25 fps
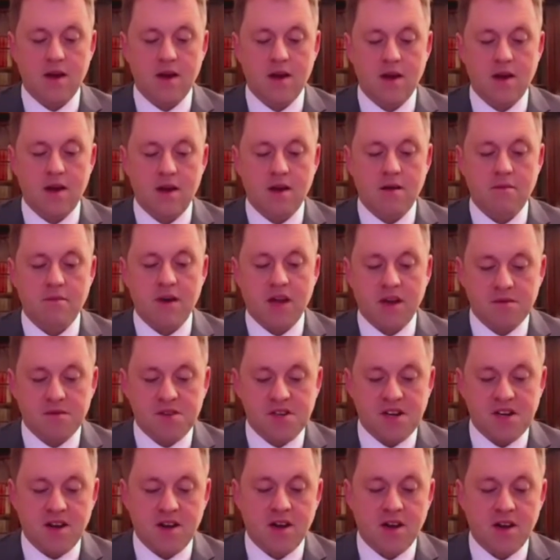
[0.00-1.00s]
Madam
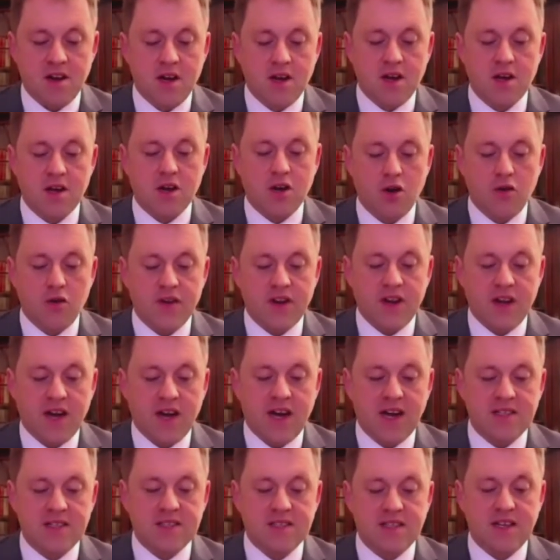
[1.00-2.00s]
Chair, COVID
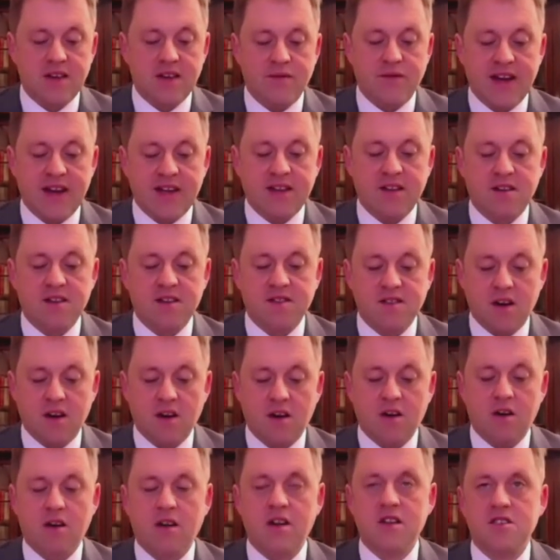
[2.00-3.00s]
has affected us
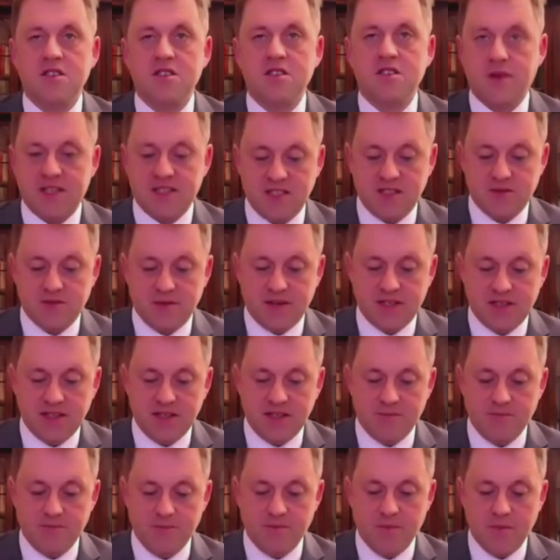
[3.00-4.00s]
all in 2020,
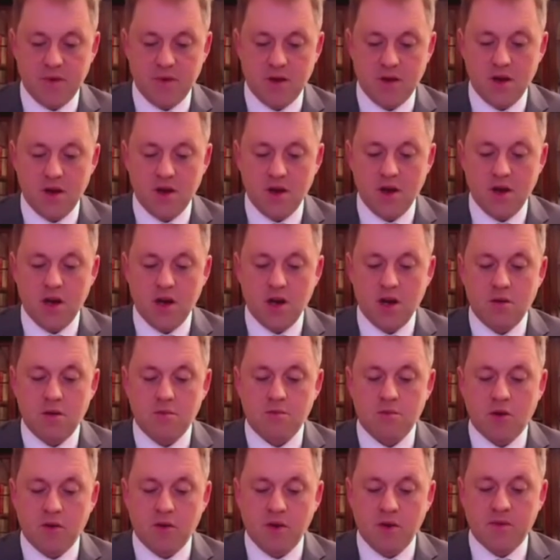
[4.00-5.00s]

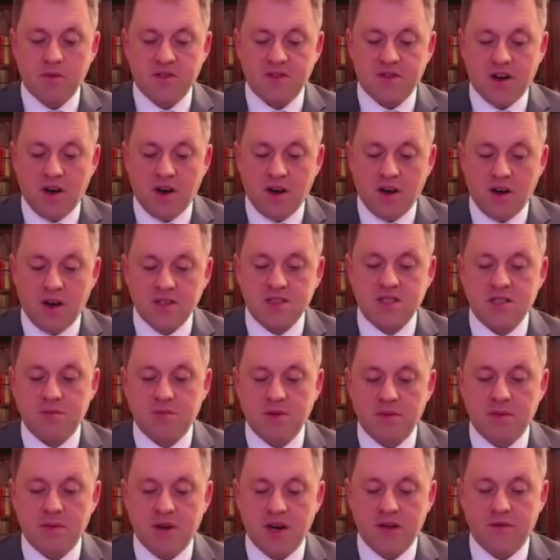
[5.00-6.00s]
but we must also be
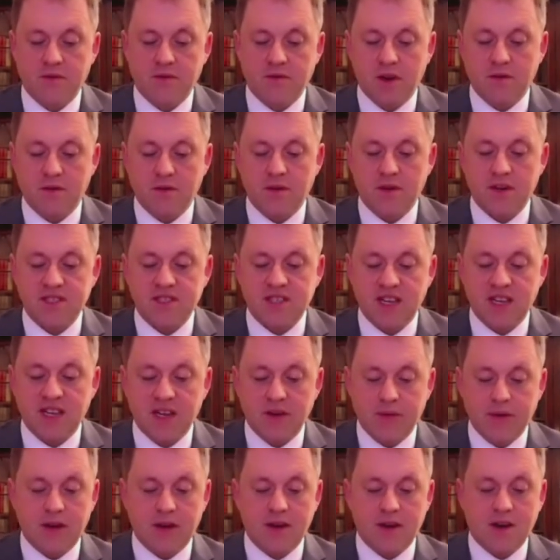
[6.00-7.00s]
mindful of
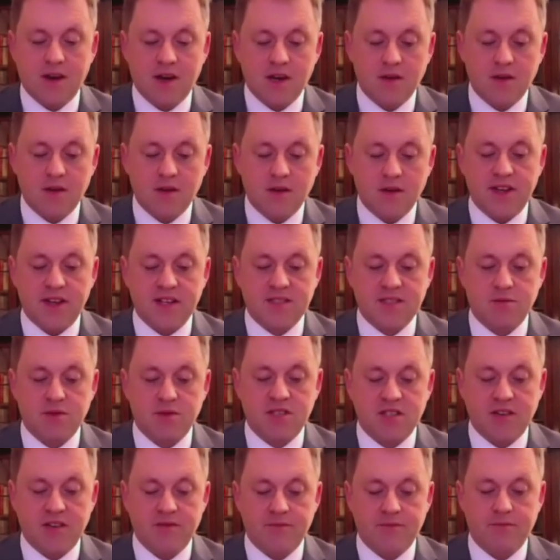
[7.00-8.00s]
significant conflicts which
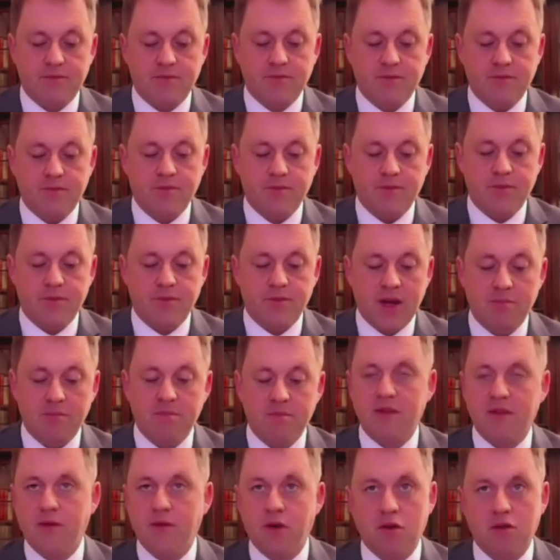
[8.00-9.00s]
have been
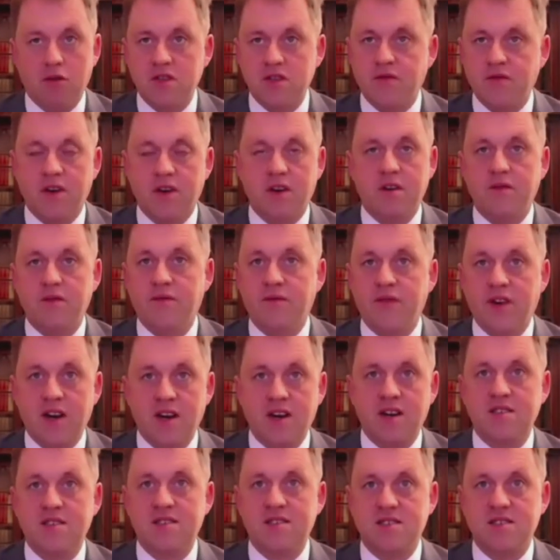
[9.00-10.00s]
before us for far
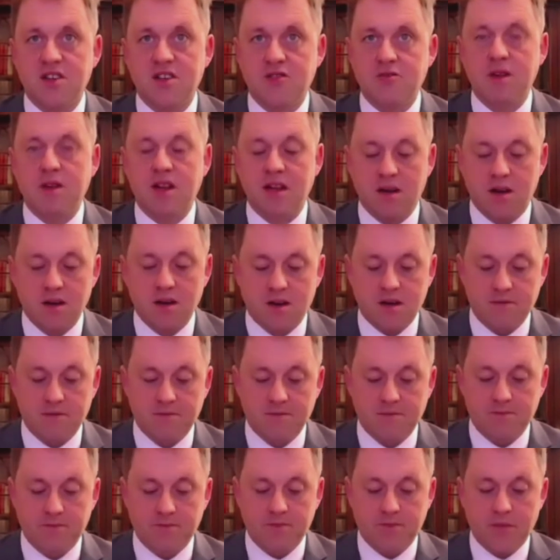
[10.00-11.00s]
considerably longer,
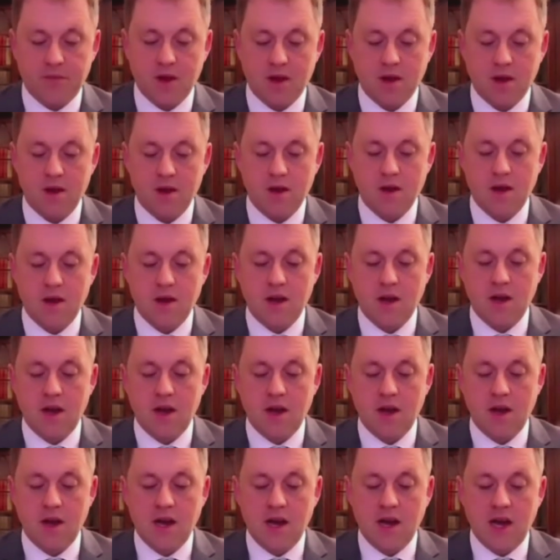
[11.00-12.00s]

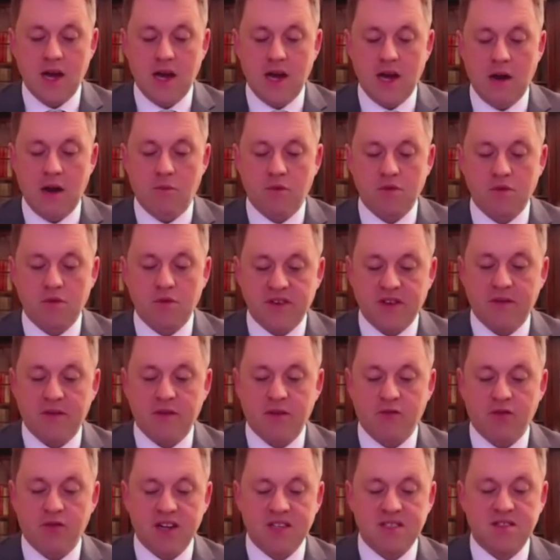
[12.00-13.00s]
and which have given
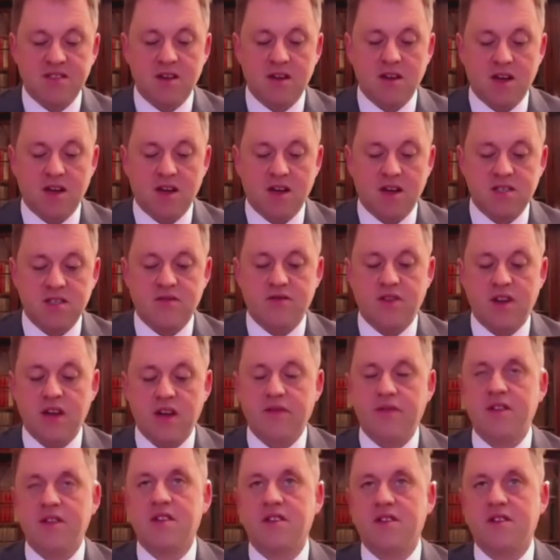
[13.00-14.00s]
rise to loss of life and
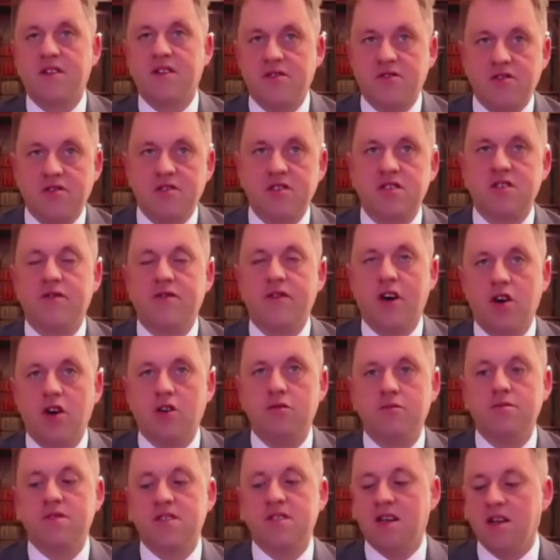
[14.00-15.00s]
the destruction of
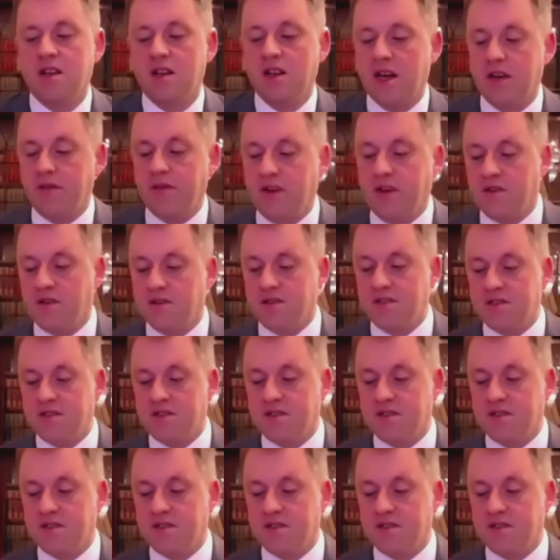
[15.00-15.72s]
homes and livelihoods.